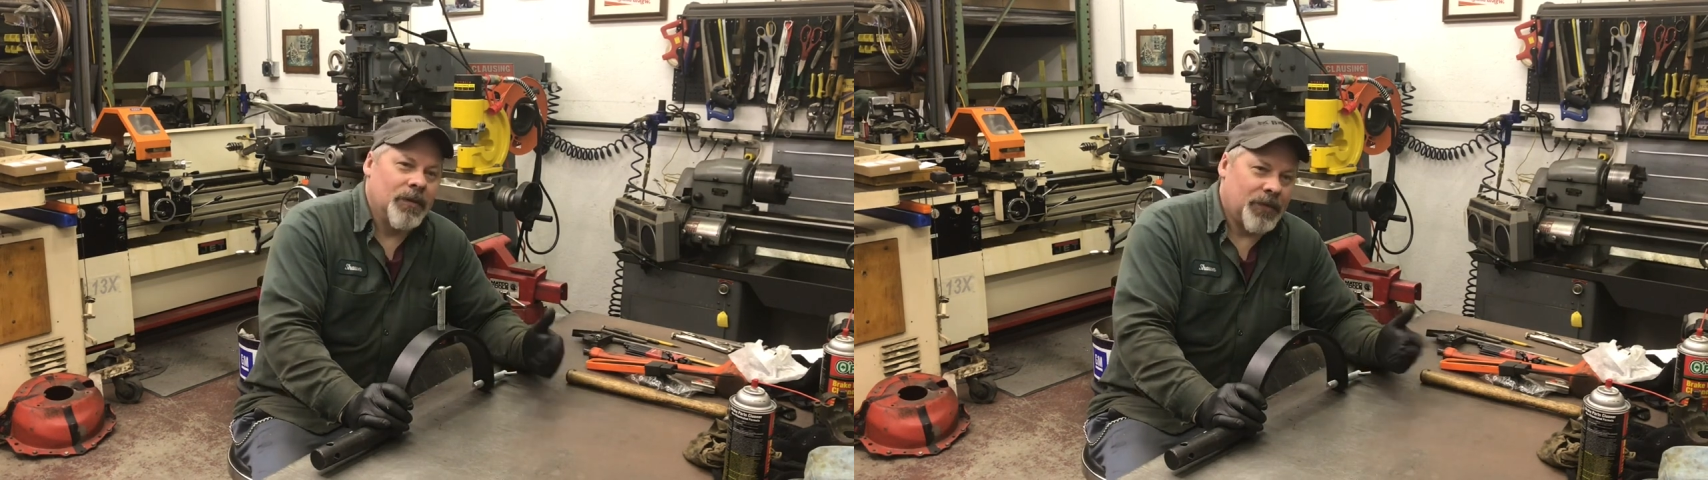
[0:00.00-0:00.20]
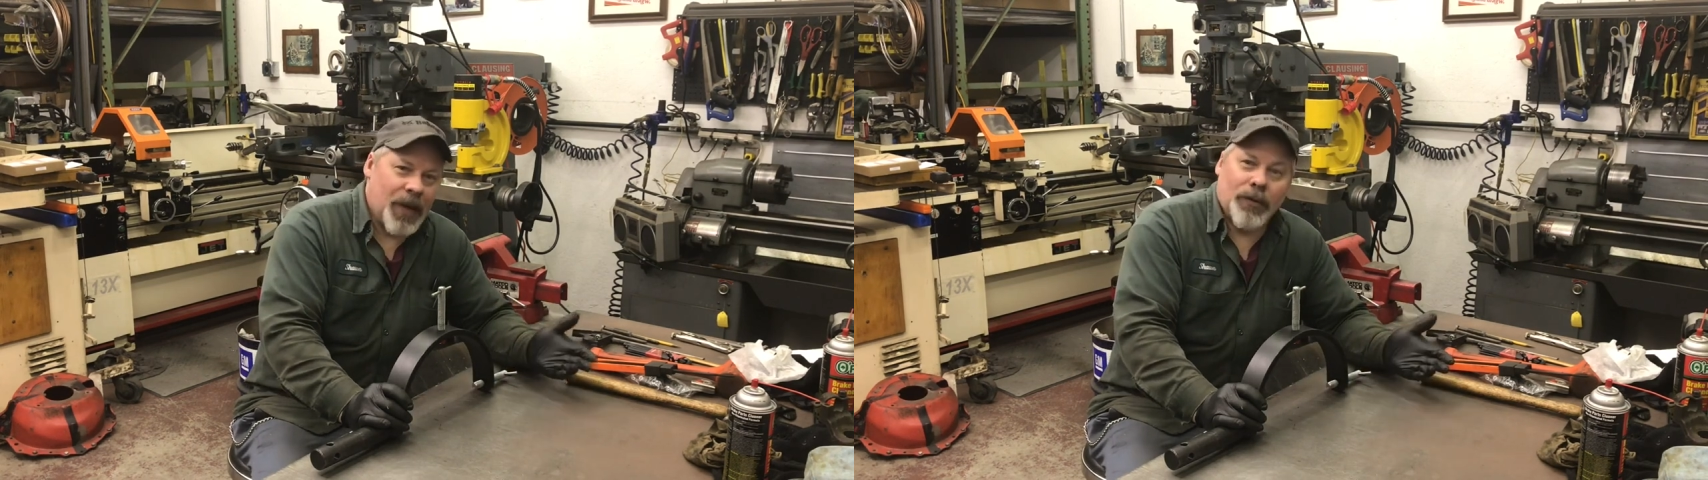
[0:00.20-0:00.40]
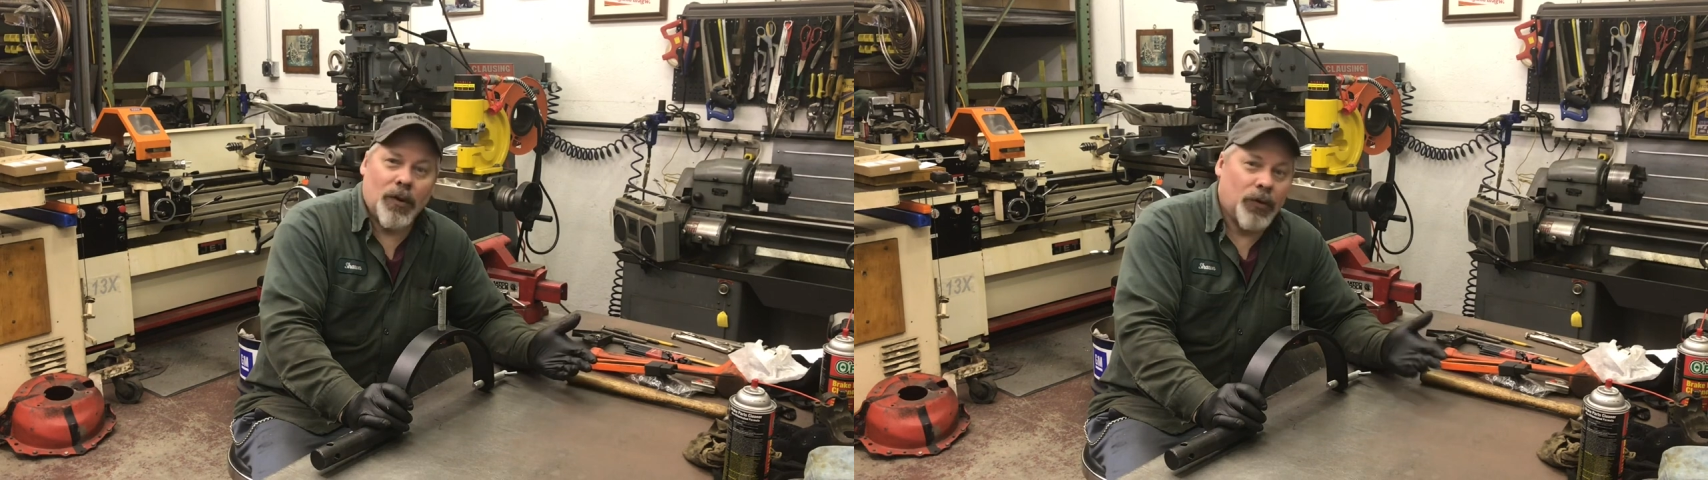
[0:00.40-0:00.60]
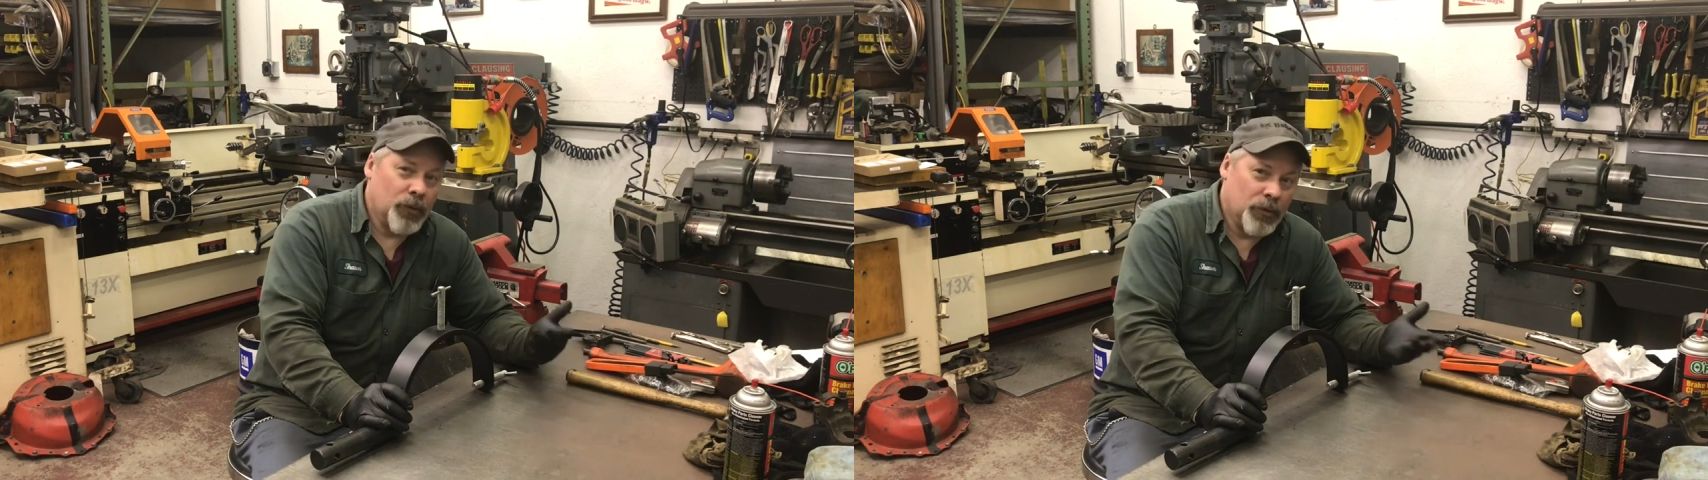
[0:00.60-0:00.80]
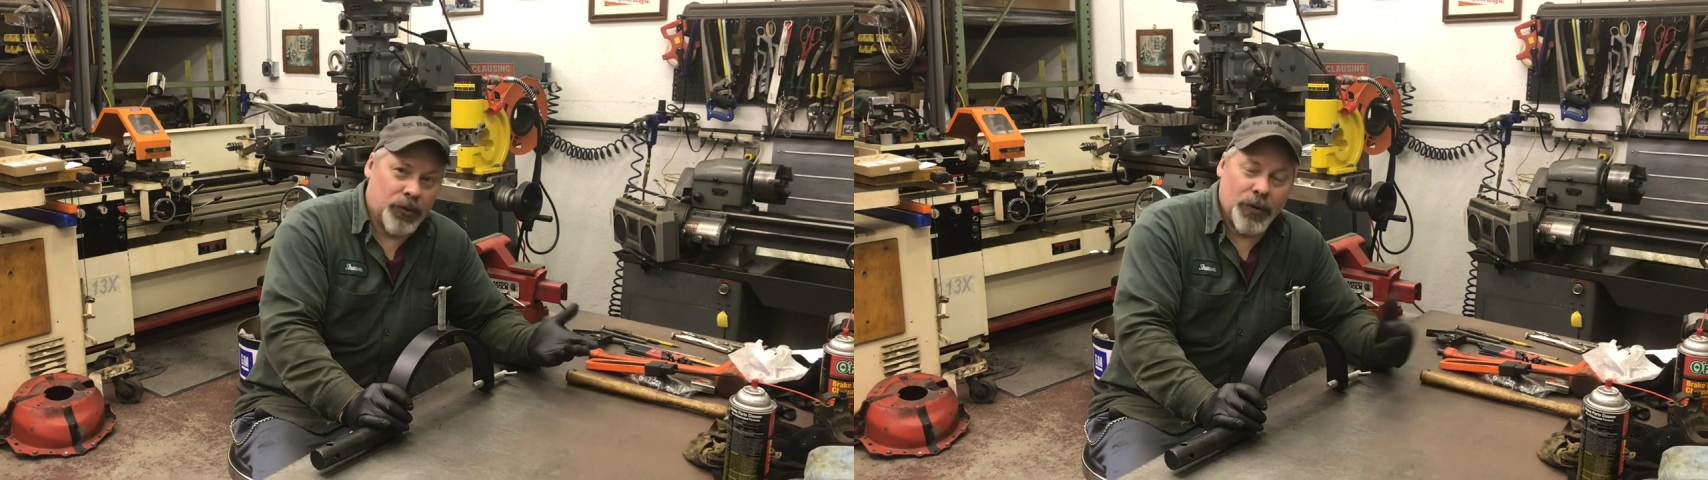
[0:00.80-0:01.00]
Zamco Tools